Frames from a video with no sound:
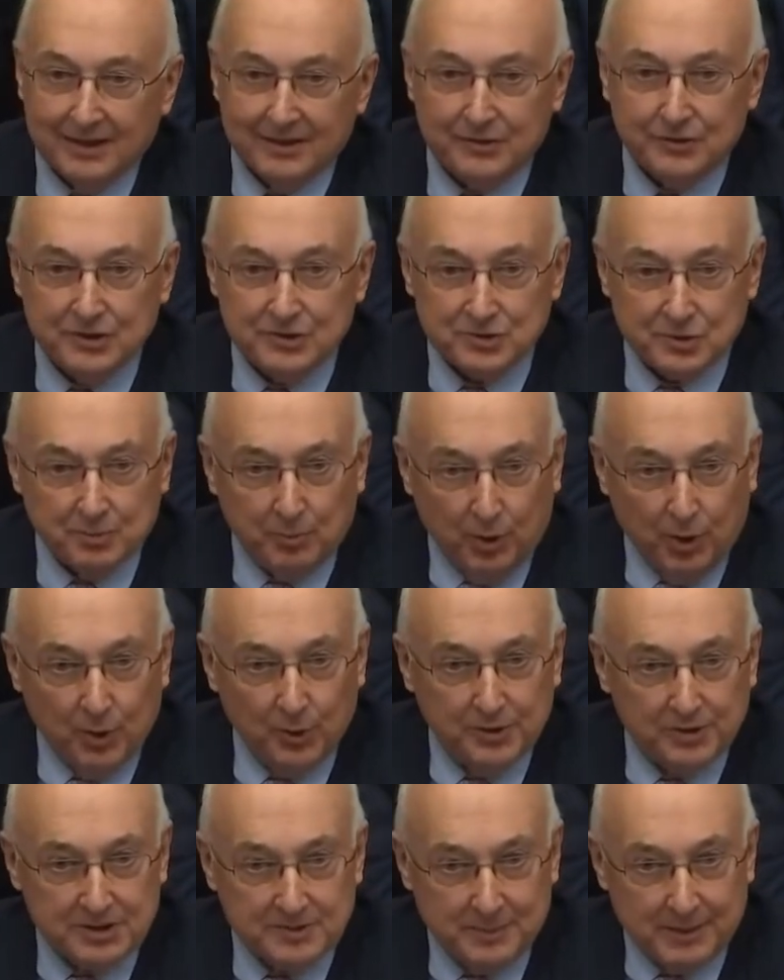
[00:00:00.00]
These are
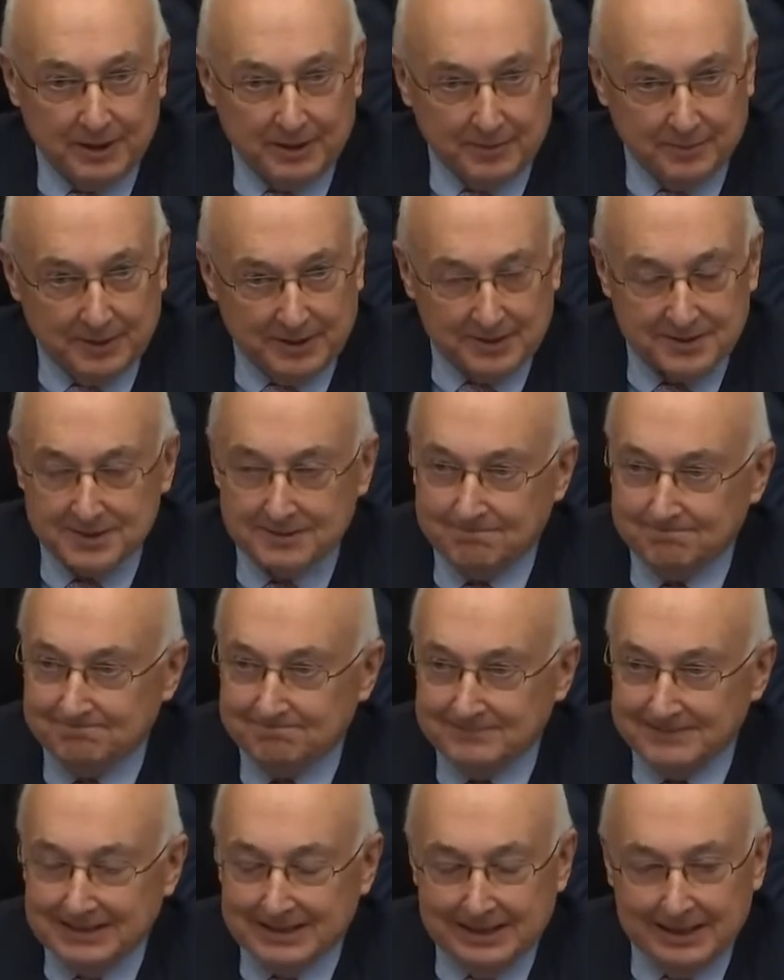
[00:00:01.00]
bold experiments.
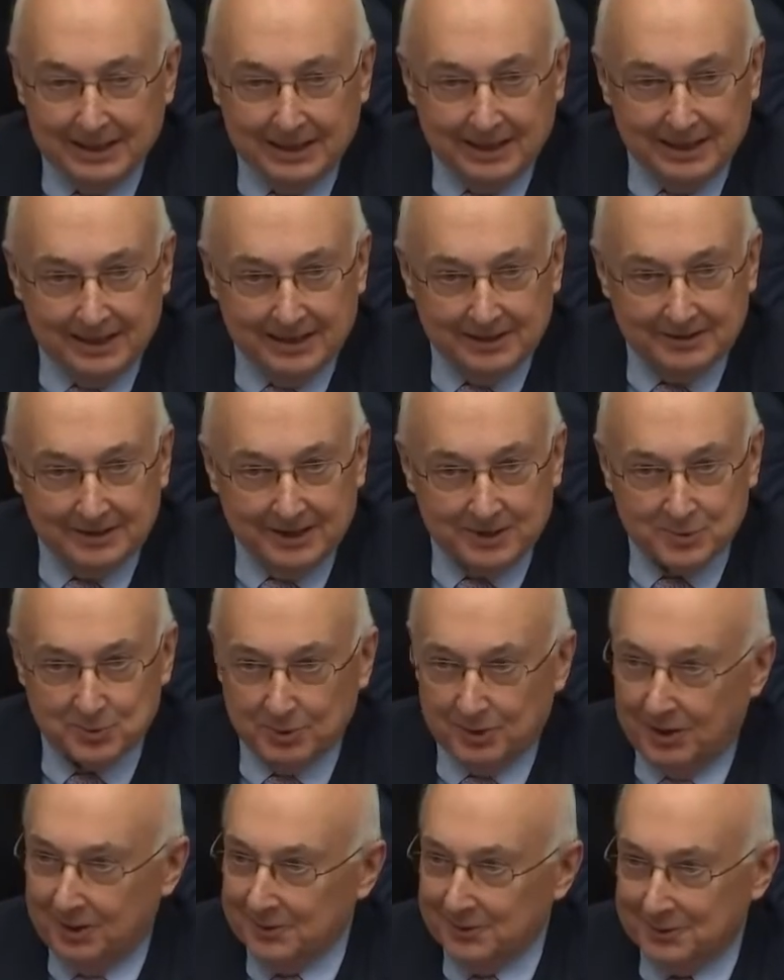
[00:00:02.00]
And as
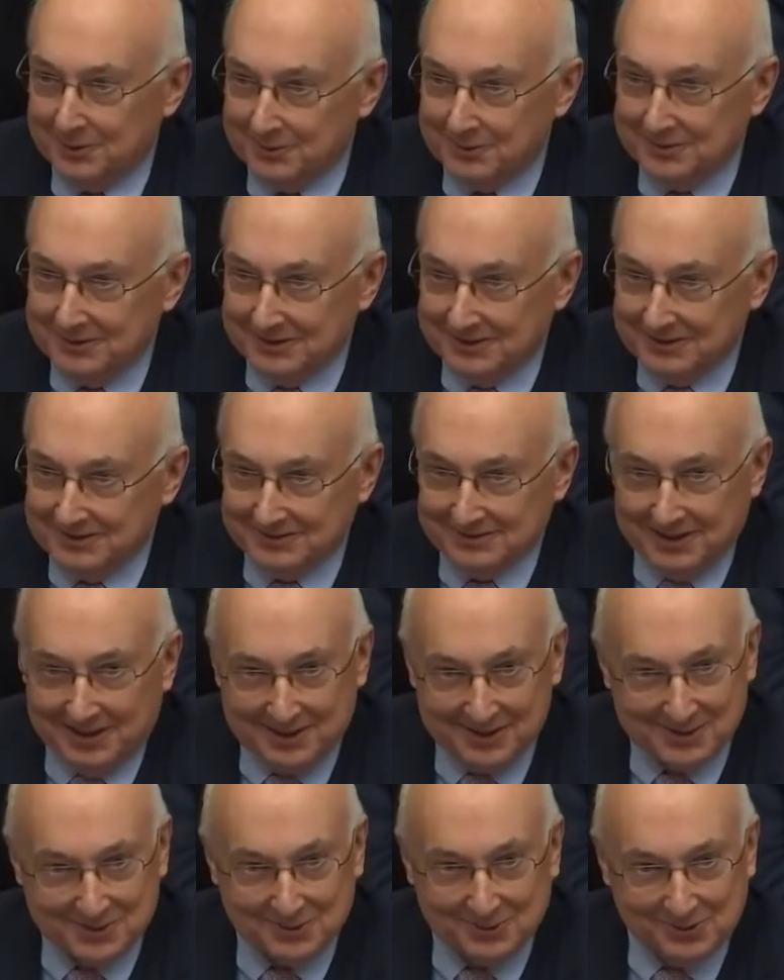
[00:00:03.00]
we all learned in
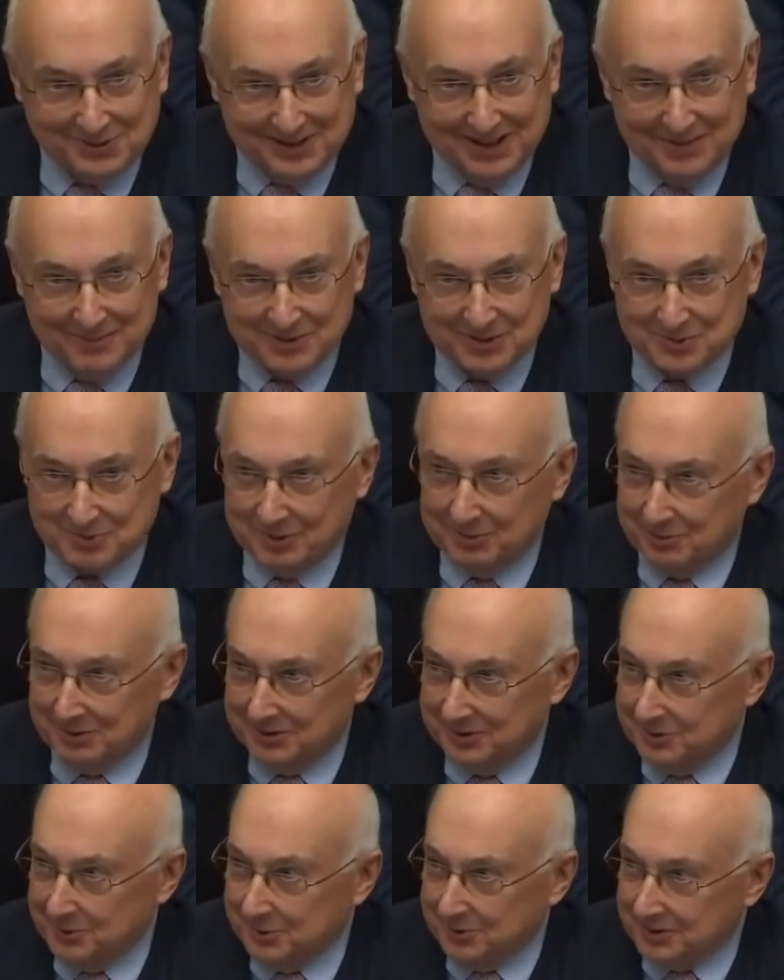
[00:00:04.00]
high school chemistry,
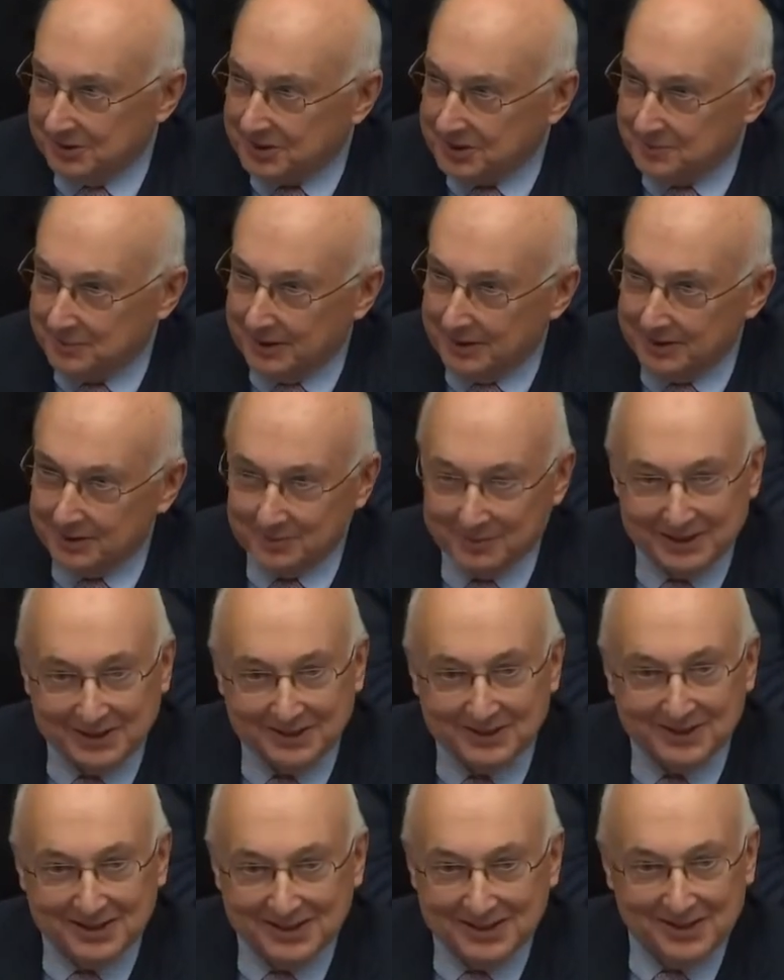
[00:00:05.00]
when you do an
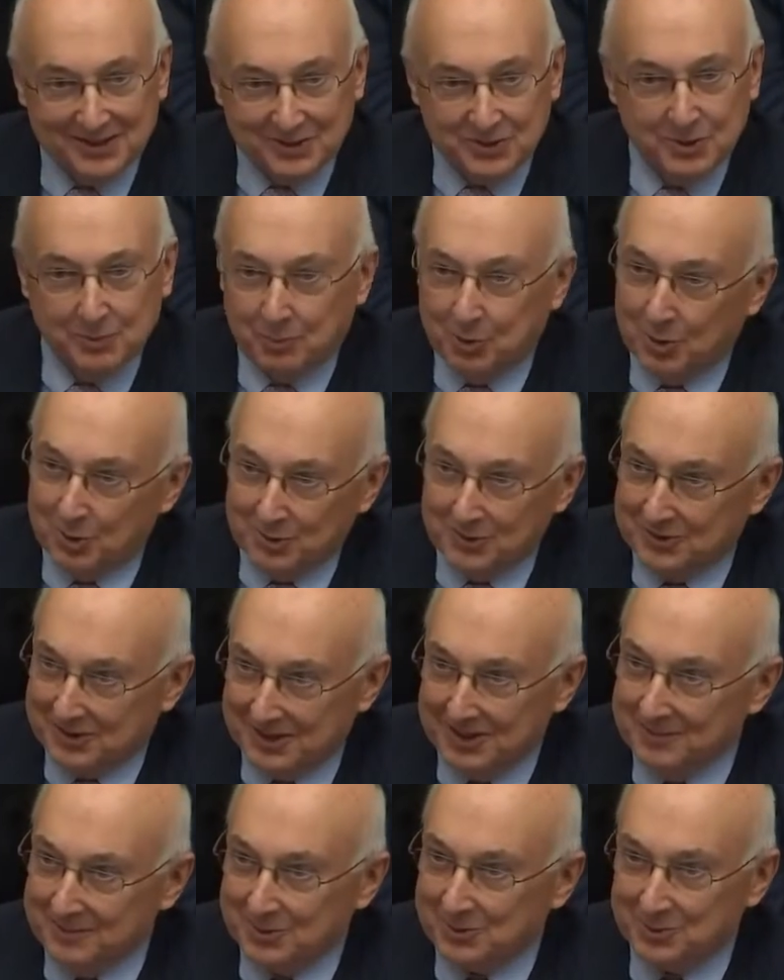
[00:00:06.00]
experiment, you pour the
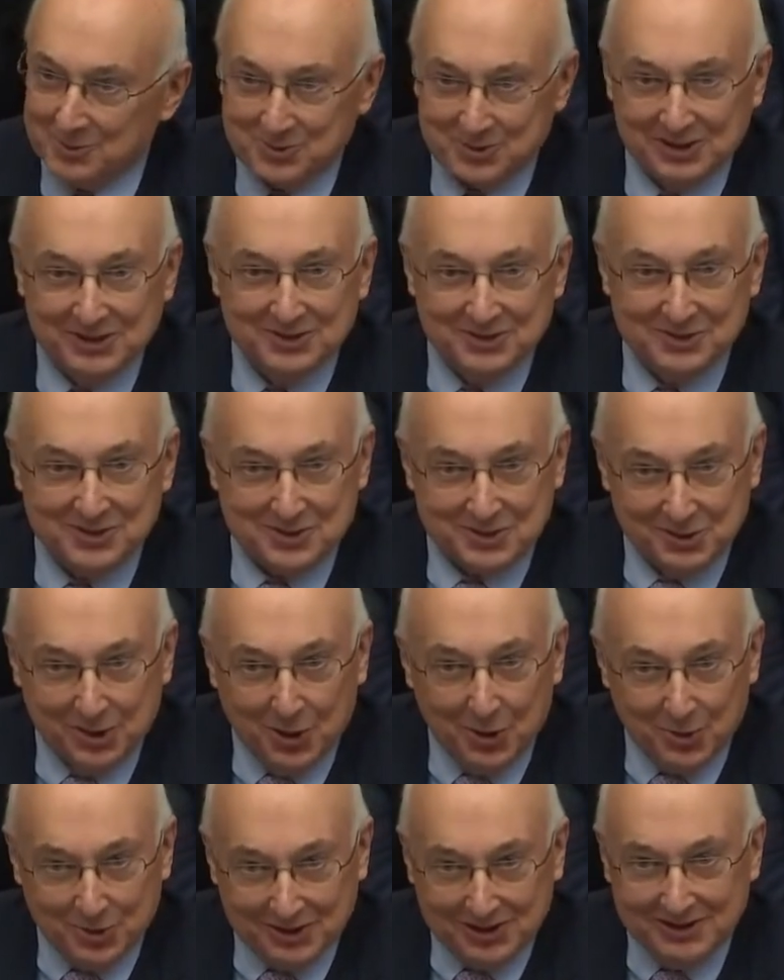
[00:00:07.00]
chemicals in
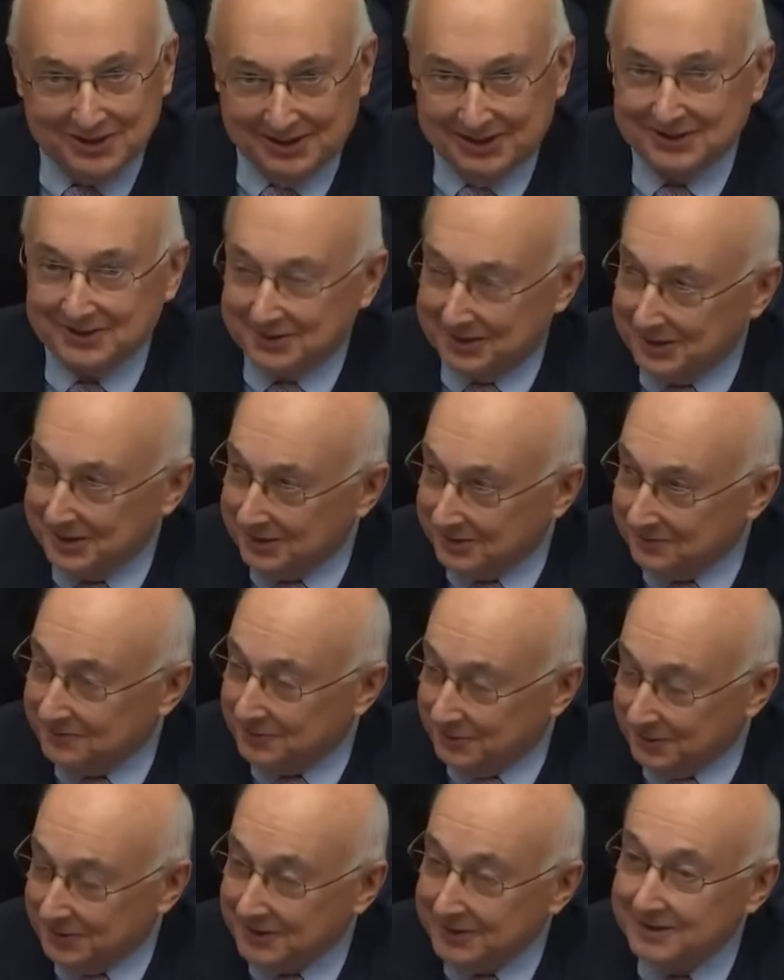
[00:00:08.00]
slowly and
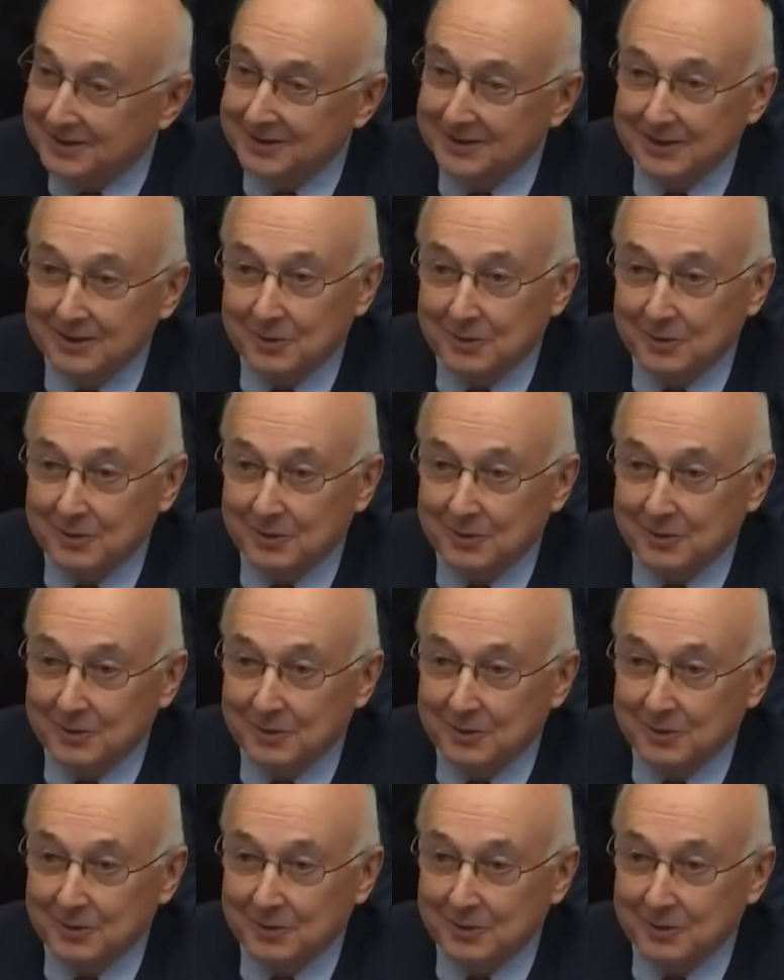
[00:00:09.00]
carefully.